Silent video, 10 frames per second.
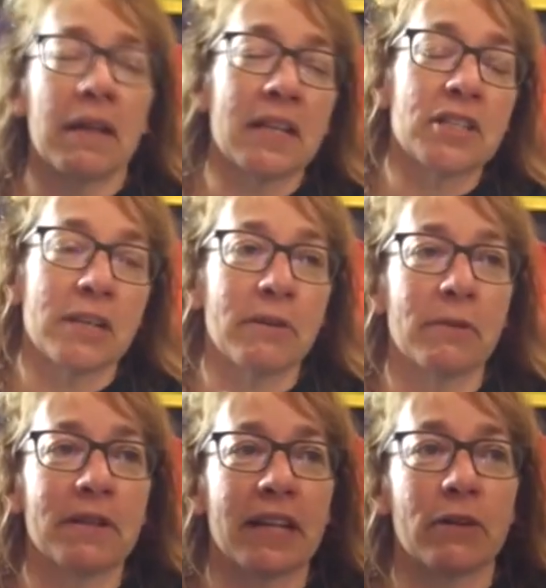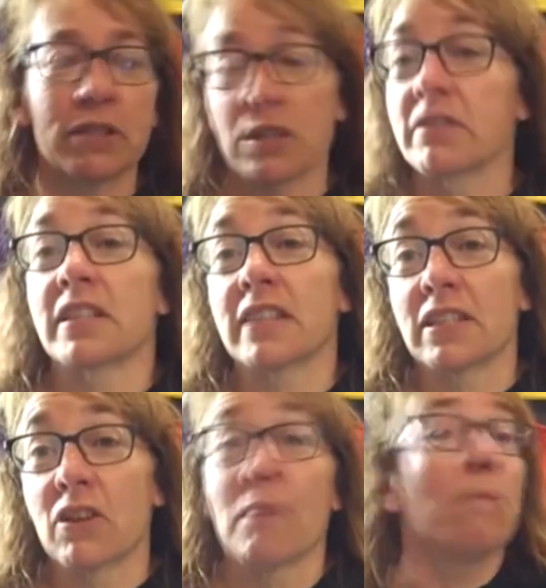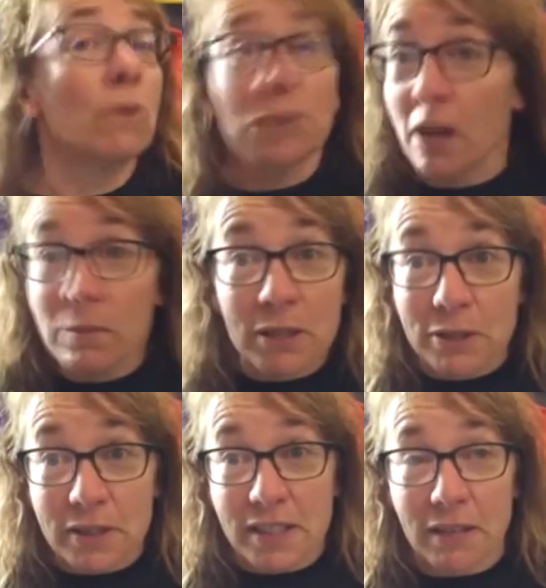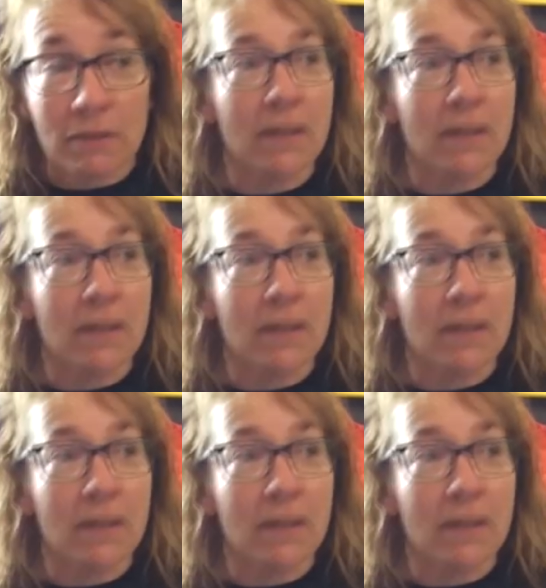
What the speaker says: initially when I read that question, I was going to say time, more time to do stuff.